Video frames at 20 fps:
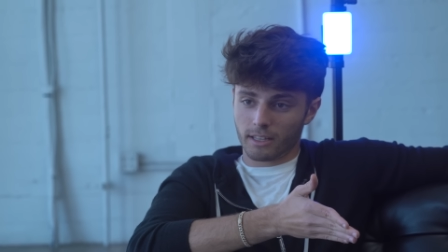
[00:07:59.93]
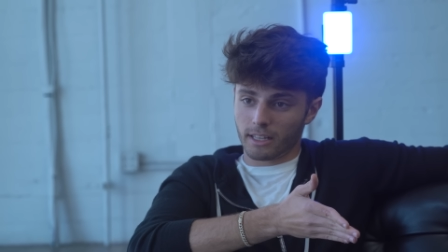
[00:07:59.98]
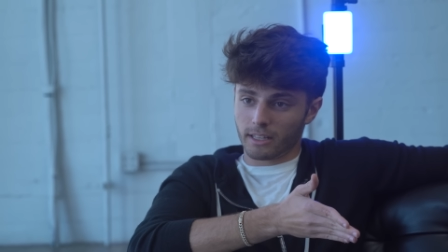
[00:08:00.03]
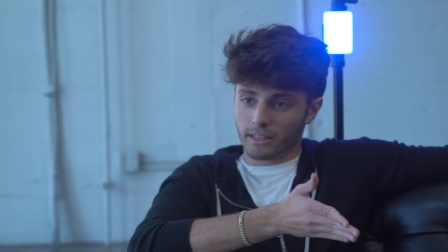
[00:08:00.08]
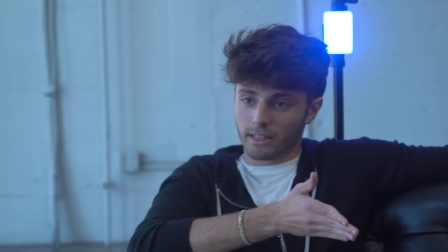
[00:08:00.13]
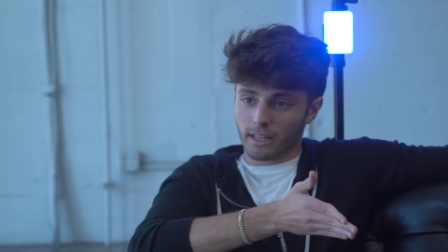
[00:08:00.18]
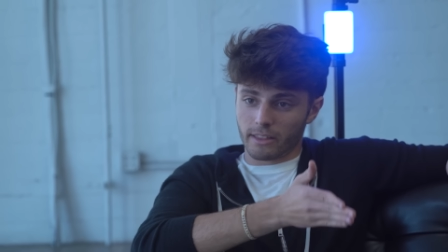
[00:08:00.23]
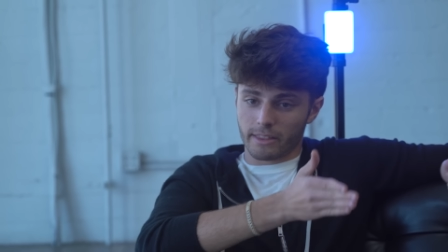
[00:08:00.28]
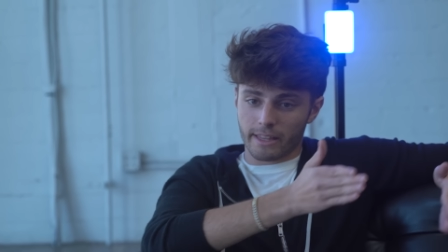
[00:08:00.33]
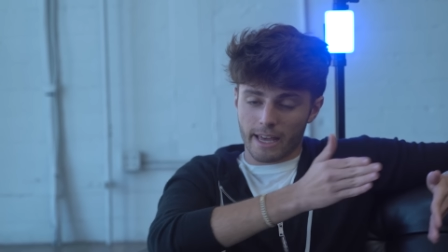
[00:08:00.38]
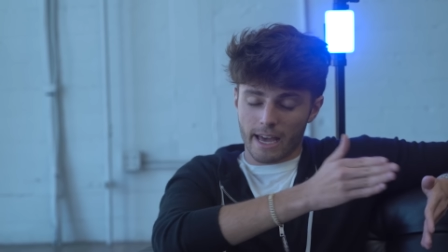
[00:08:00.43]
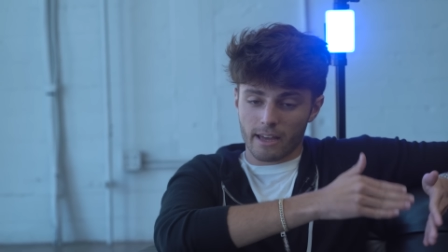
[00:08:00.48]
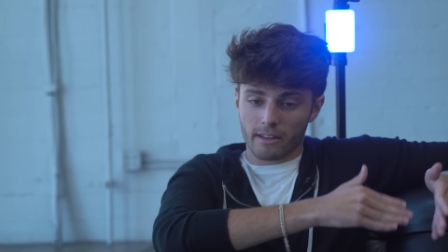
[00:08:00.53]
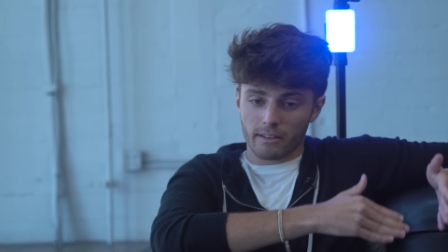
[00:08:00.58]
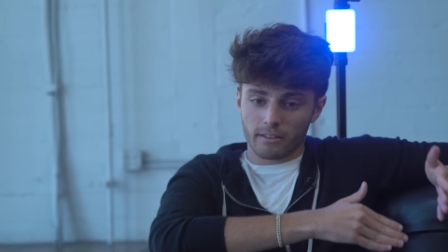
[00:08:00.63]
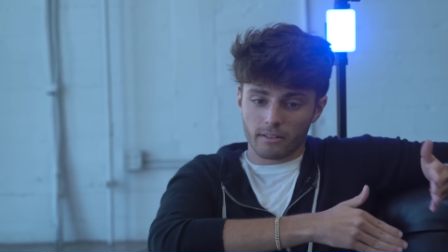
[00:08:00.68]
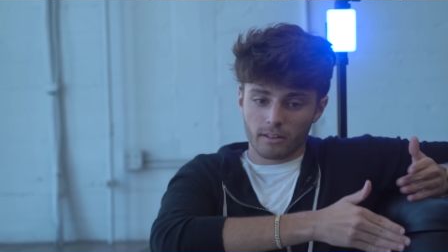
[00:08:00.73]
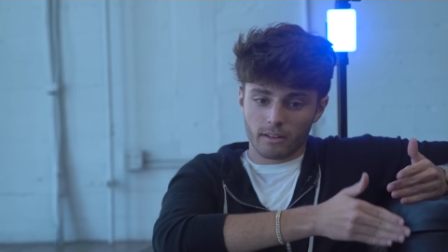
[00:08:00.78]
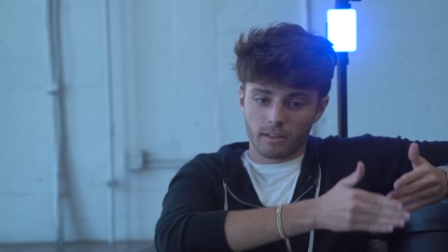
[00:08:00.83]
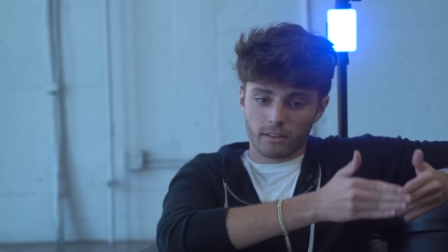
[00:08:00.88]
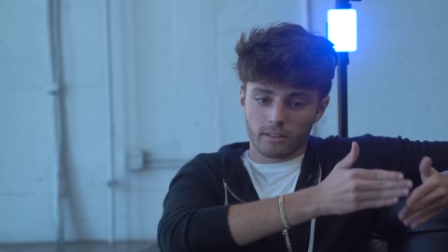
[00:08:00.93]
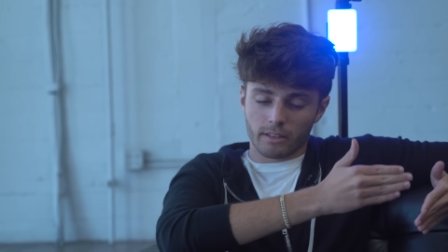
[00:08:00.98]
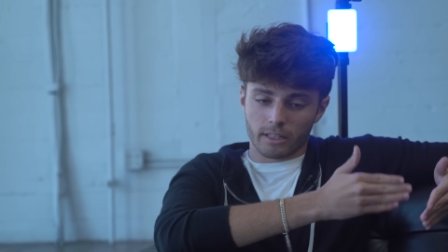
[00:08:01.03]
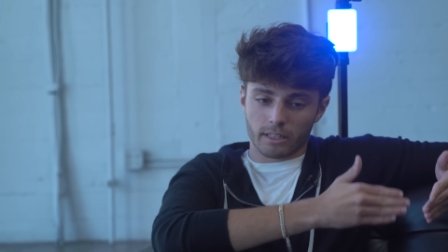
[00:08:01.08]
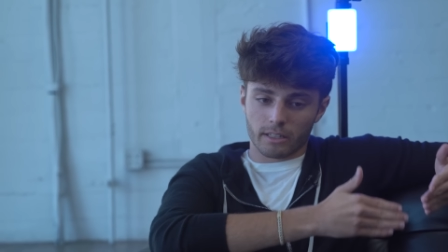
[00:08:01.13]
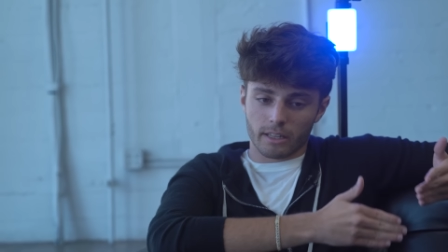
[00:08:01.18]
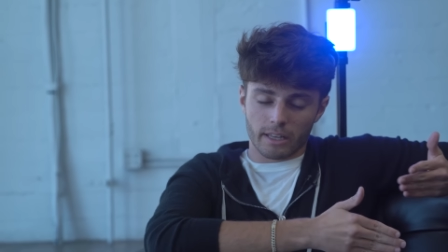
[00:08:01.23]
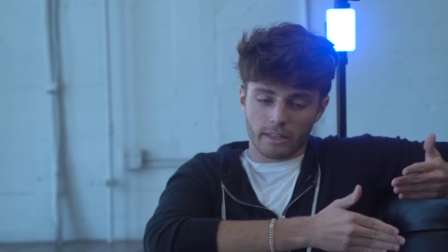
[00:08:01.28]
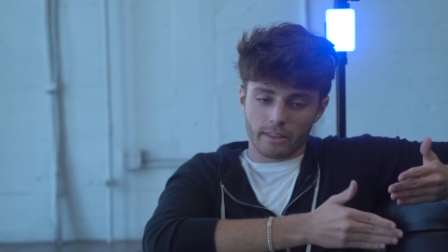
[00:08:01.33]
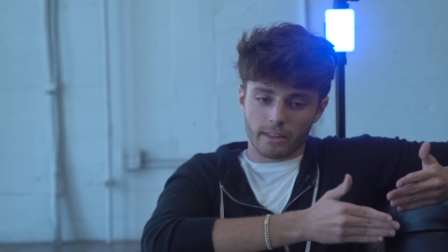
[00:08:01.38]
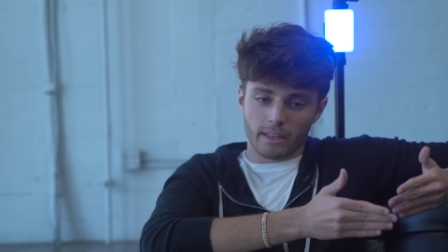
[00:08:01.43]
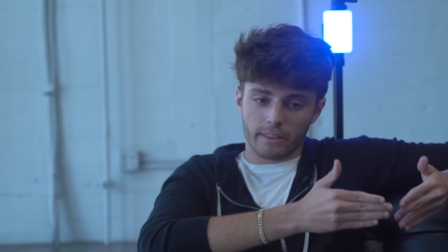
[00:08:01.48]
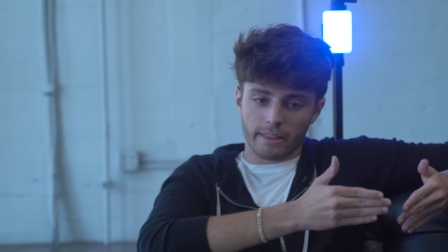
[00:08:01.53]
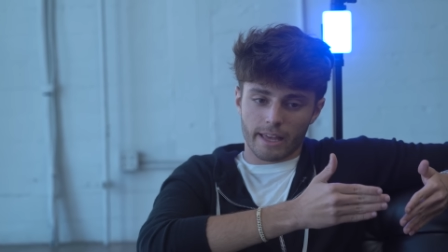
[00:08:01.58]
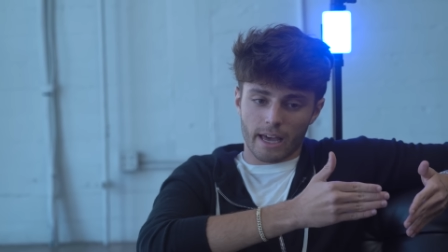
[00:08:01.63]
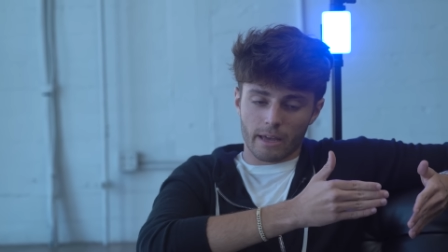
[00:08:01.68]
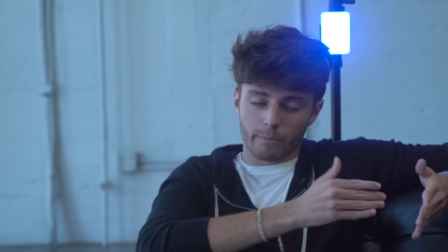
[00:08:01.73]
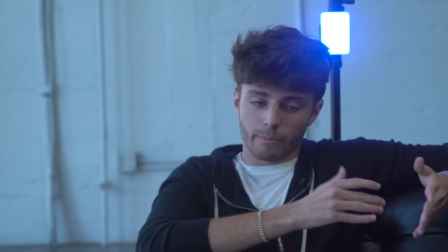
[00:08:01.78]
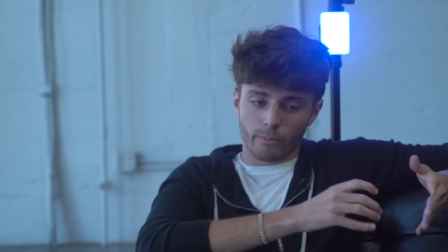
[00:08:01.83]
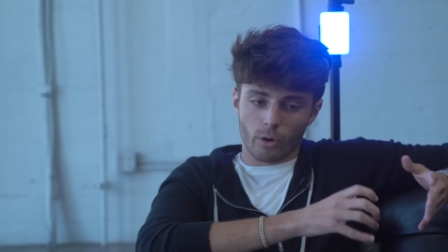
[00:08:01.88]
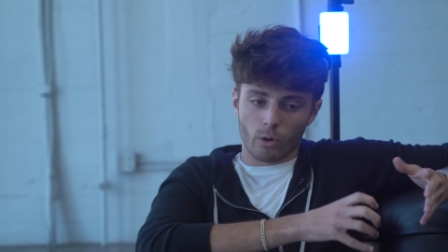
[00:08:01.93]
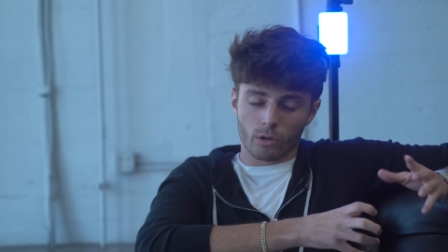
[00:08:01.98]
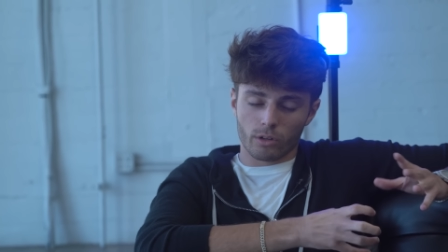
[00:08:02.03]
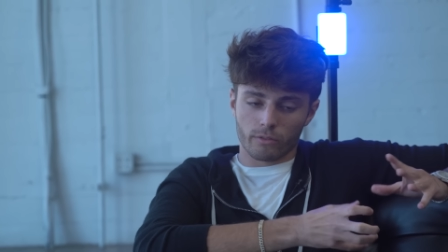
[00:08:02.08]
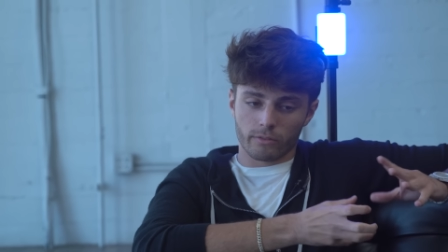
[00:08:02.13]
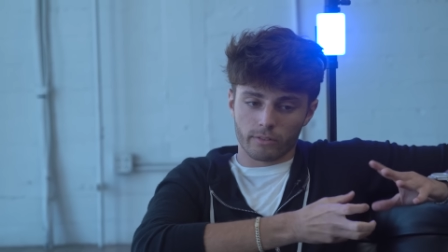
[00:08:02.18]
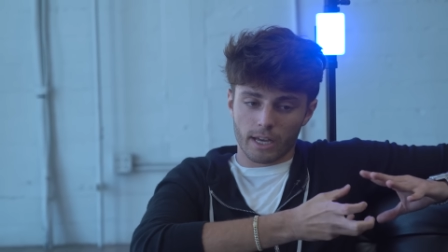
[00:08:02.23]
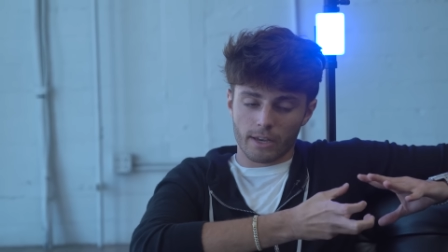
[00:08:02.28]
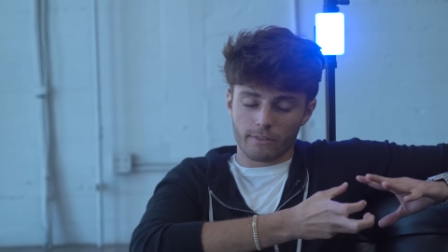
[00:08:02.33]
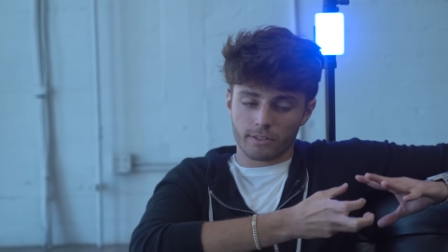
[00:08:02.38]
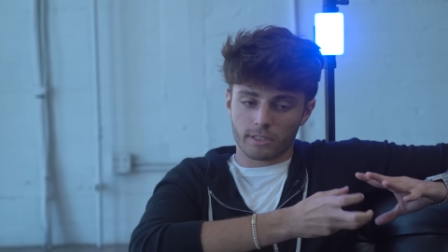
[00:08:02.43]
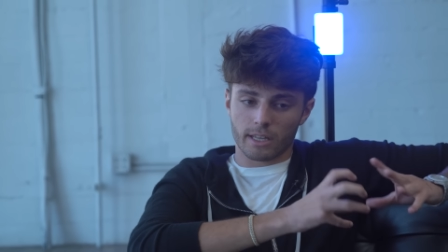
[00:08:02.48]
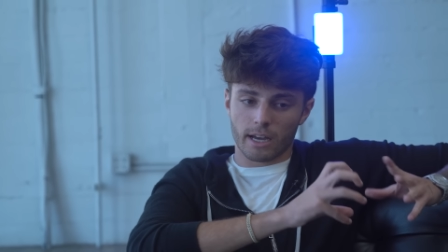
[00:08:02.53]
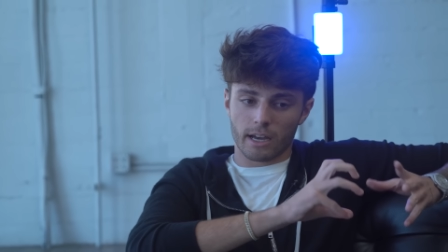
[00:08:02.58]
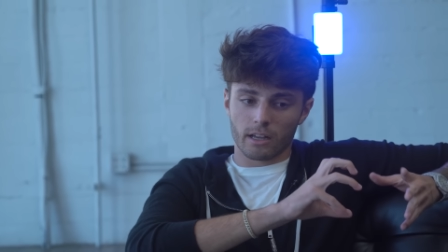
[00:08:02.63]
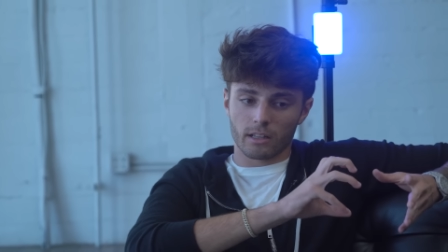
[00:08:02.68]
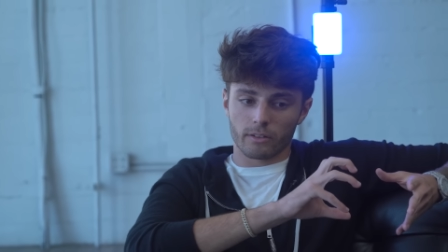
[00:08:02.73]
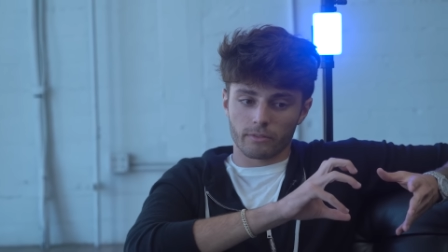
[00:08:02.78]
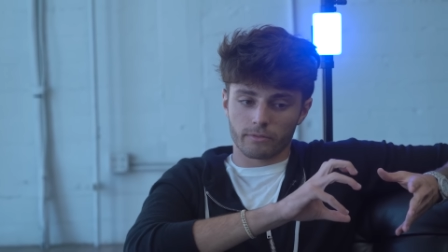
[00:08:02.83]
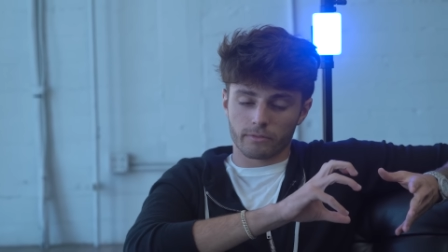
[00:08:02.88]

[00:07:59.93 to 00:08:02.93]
in, in that in, in that mode of lifestyle